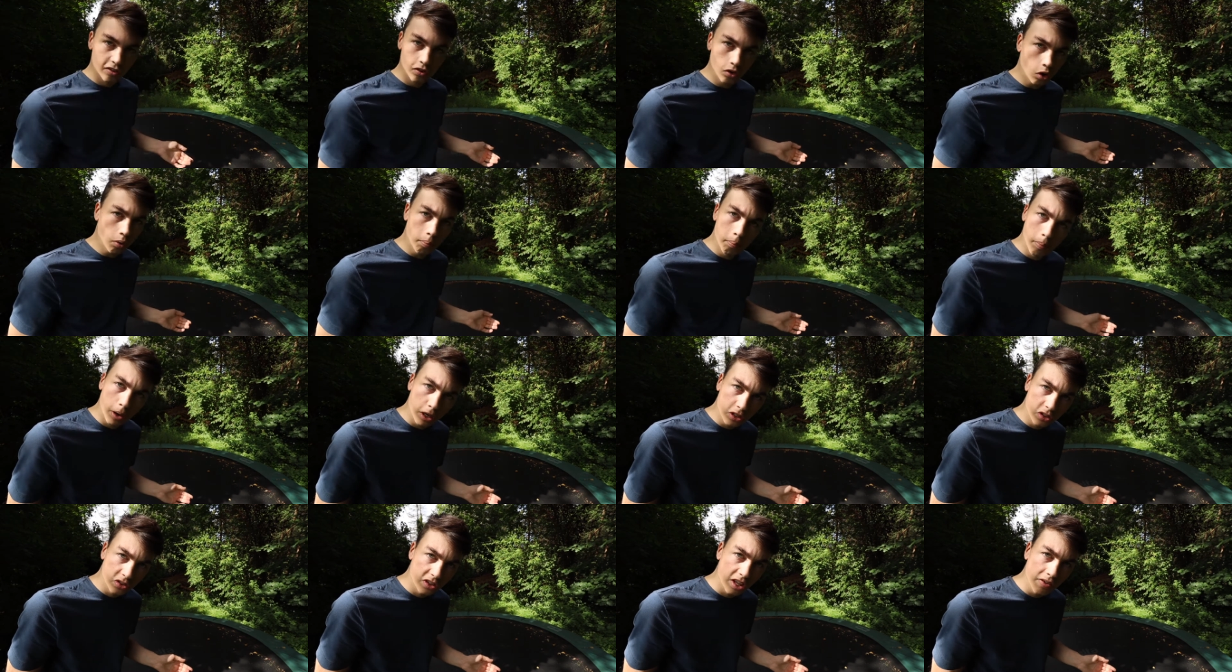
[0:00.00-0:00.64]
not
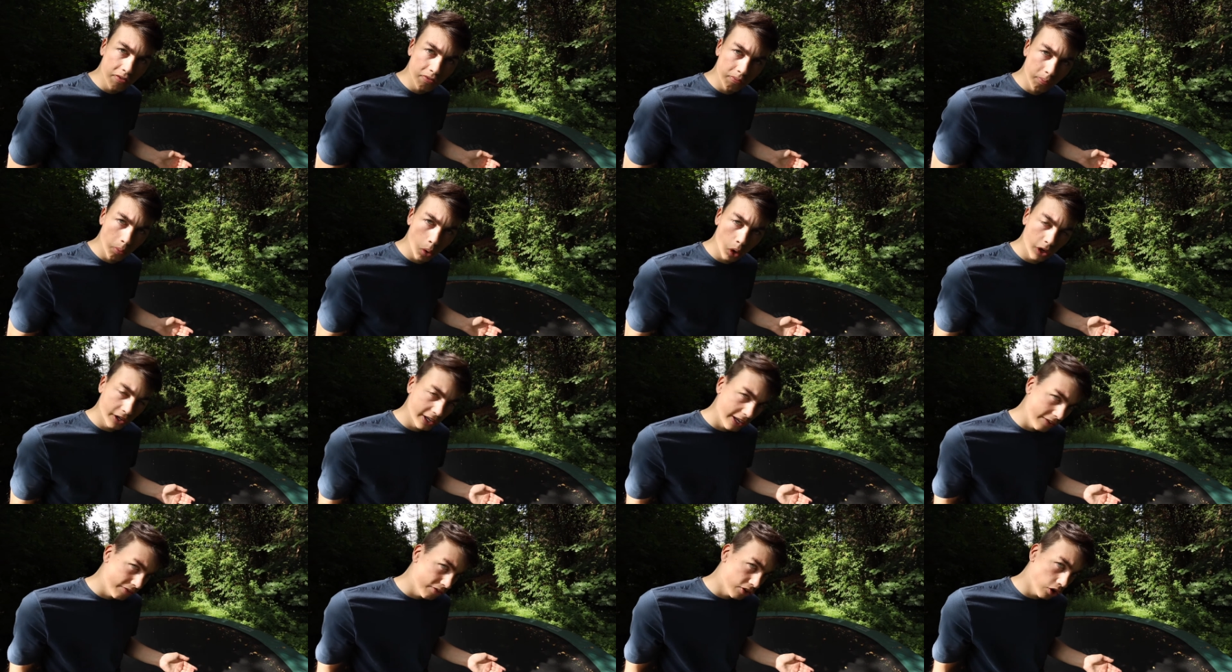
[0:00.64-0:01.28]
much diff more
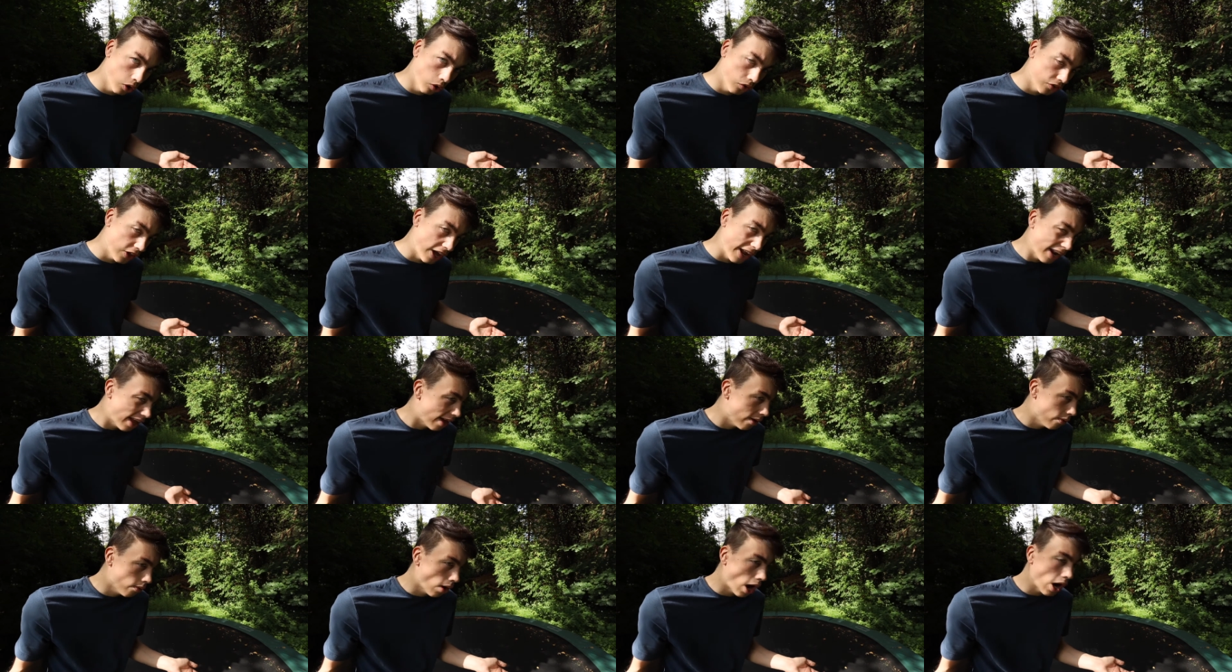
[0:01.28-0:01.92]
difficult than
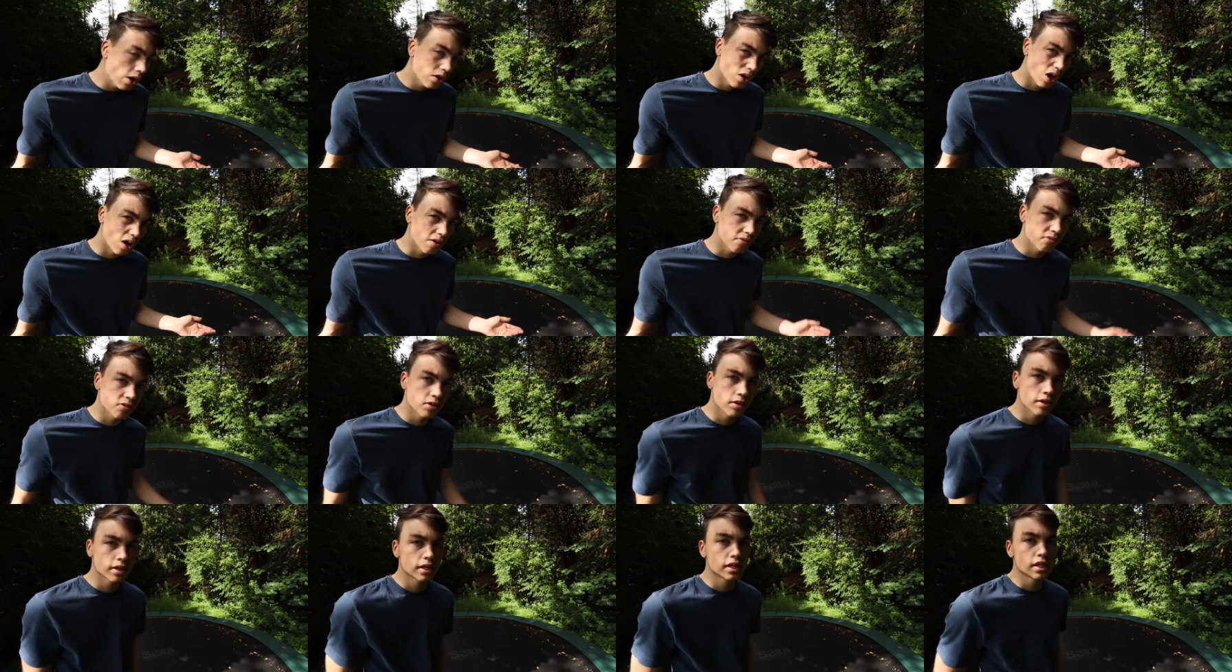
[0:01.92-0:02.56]
a round off
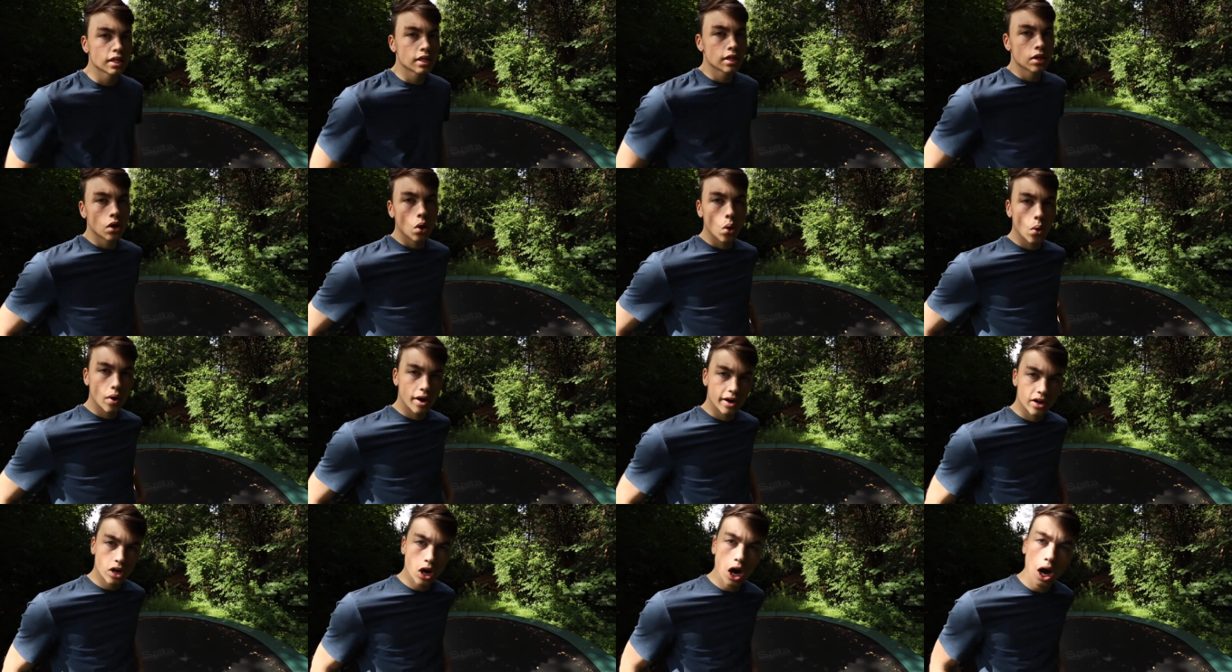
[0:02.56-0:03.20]

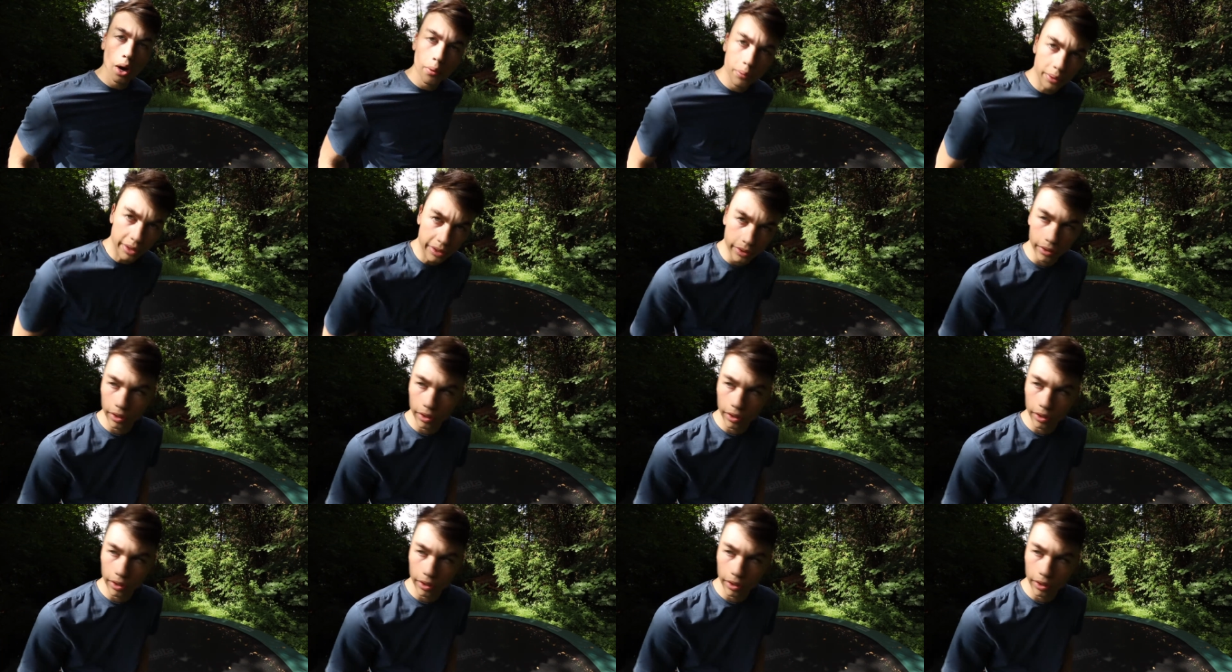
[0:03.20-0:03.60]
or a cartwheel.